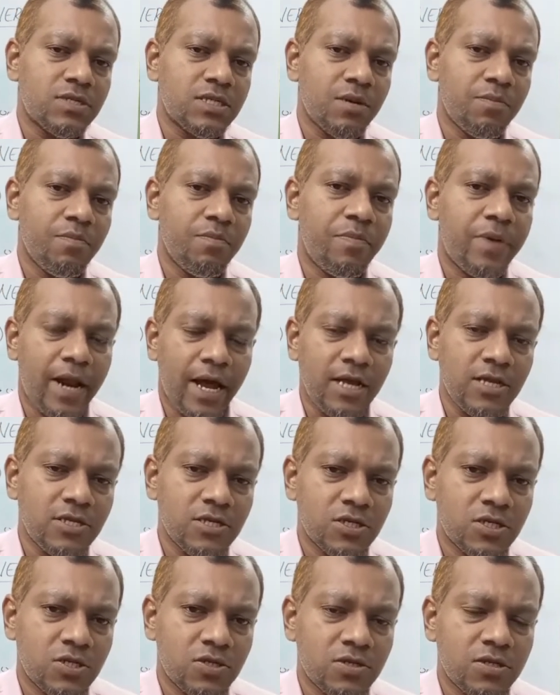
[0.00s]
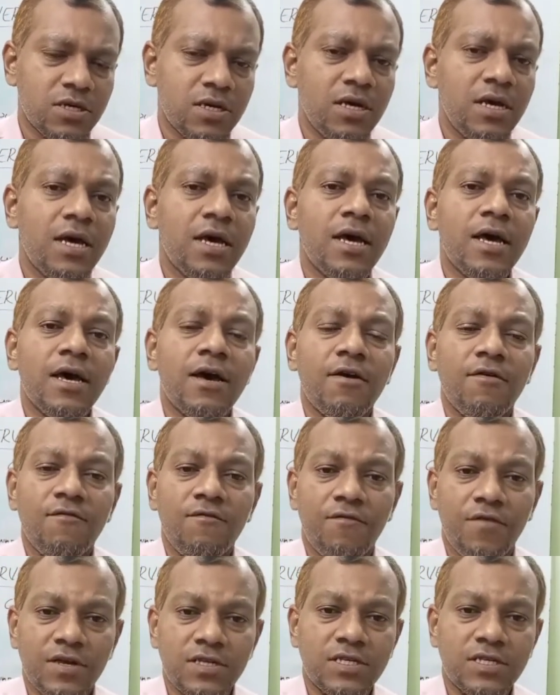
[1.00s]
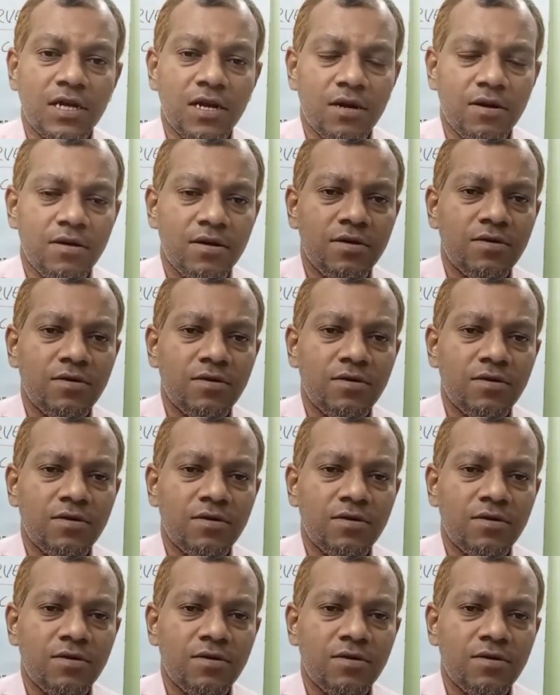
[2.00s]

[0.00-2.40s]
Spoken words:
some branches to the vessel.